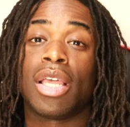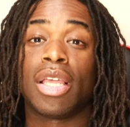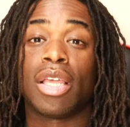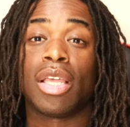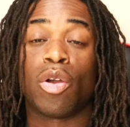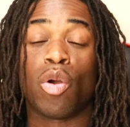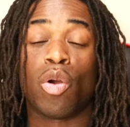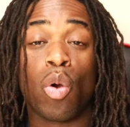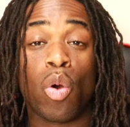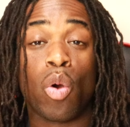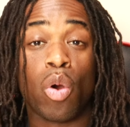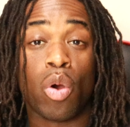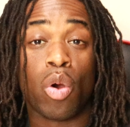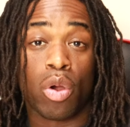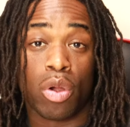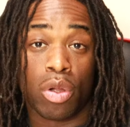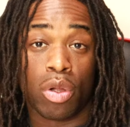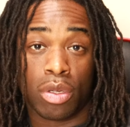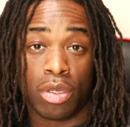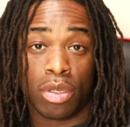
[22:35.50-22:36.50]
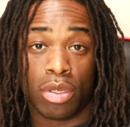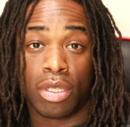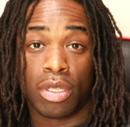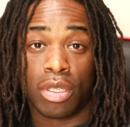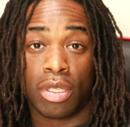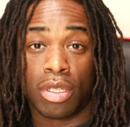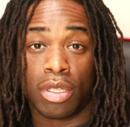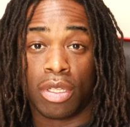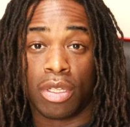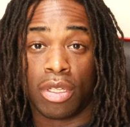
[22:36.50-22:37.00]
or
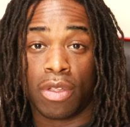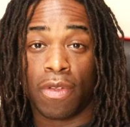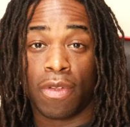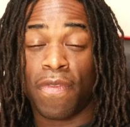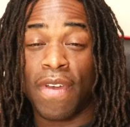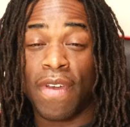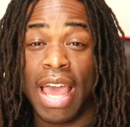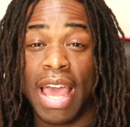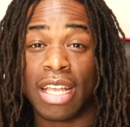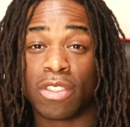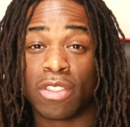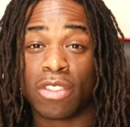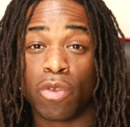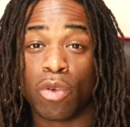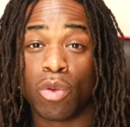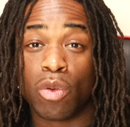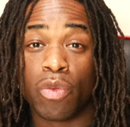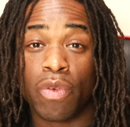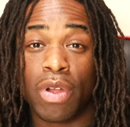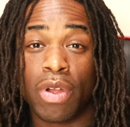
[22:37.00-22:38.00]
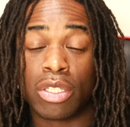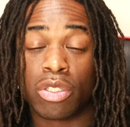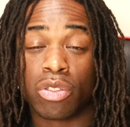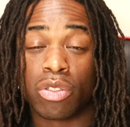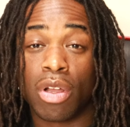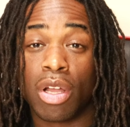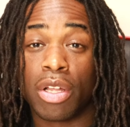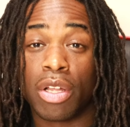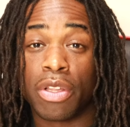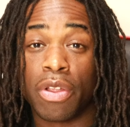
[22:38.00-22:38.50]
fast food
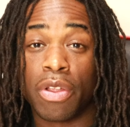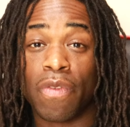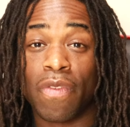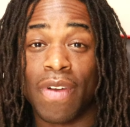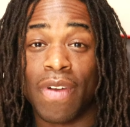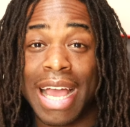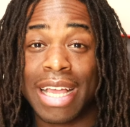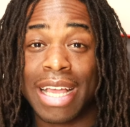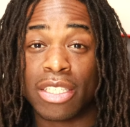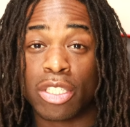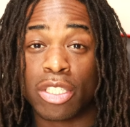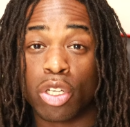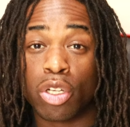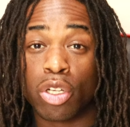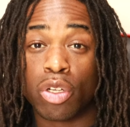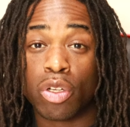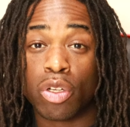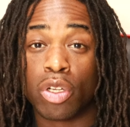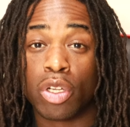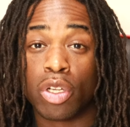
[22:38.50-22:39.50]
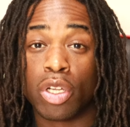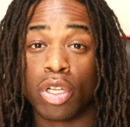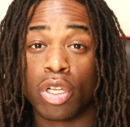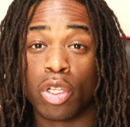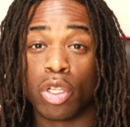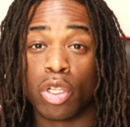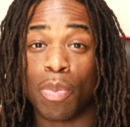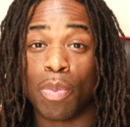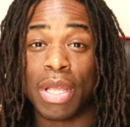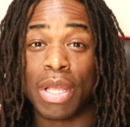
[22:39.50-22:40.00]
restaurant, your visor, your
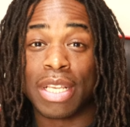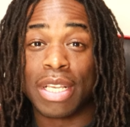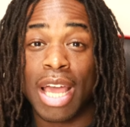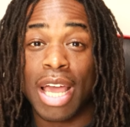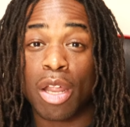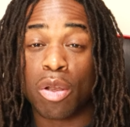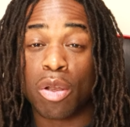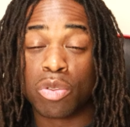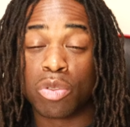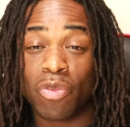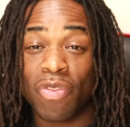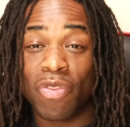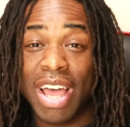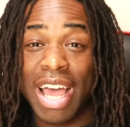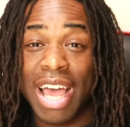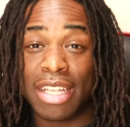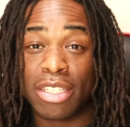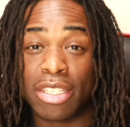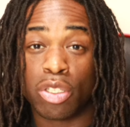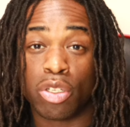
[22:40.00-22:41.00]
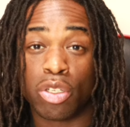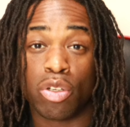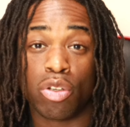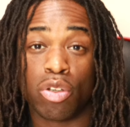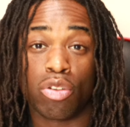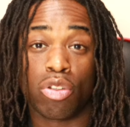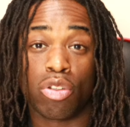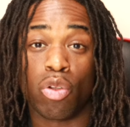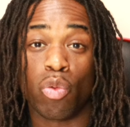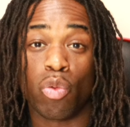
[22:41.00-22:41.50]
McDonald's visor,
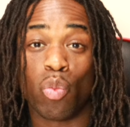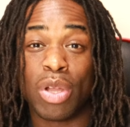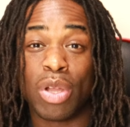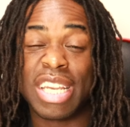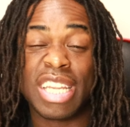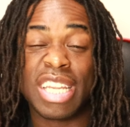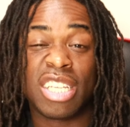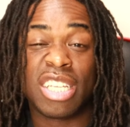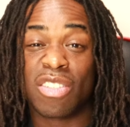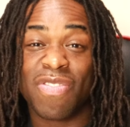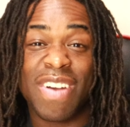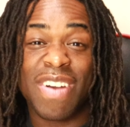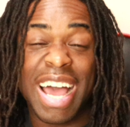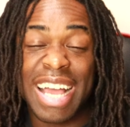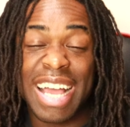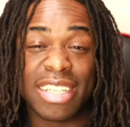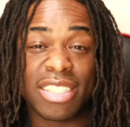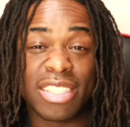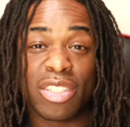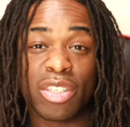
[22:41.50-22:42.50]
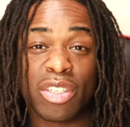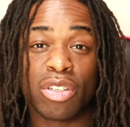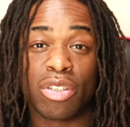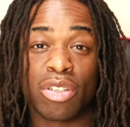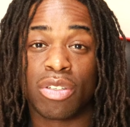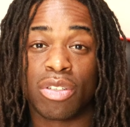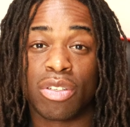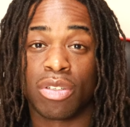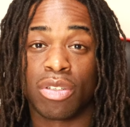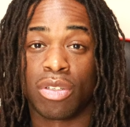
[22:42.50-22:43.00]
your Wendy's visor.
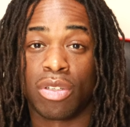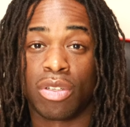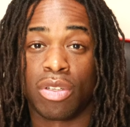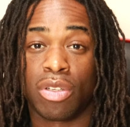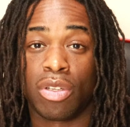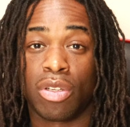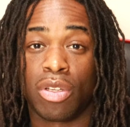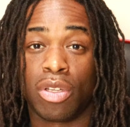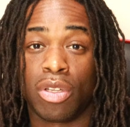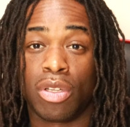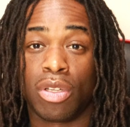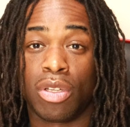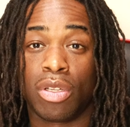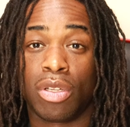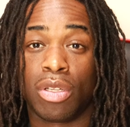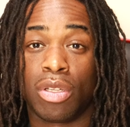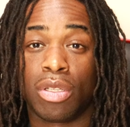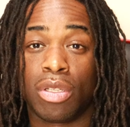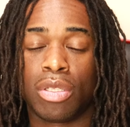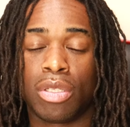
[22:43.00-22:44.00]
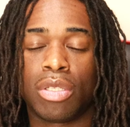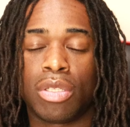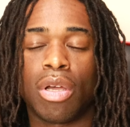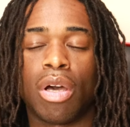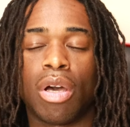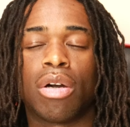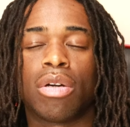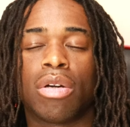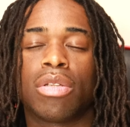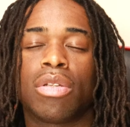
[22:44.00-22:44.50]

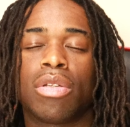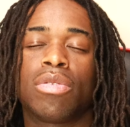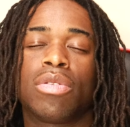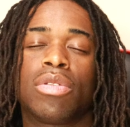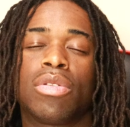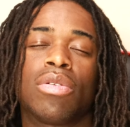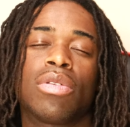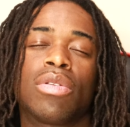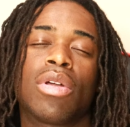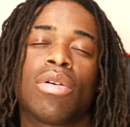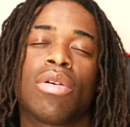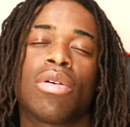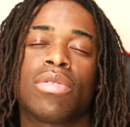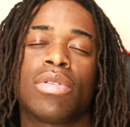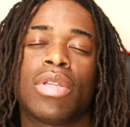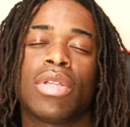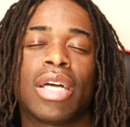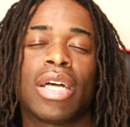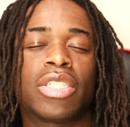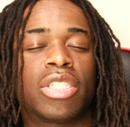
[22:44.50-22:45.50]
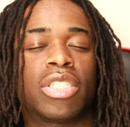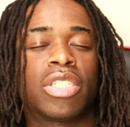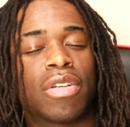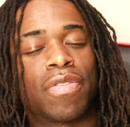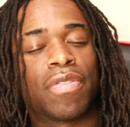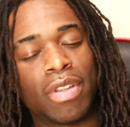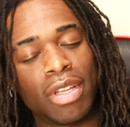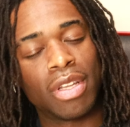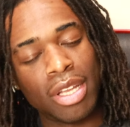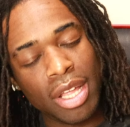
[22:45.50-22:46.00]
Oh, don't do it. Don't, not Chick
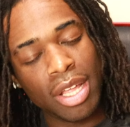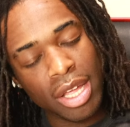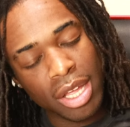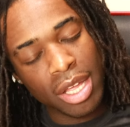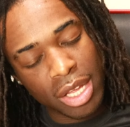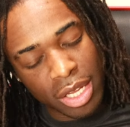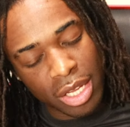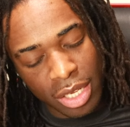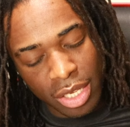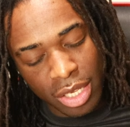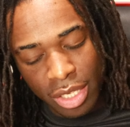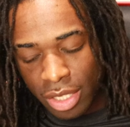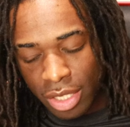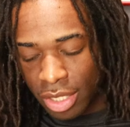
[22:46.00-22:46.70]
fil A.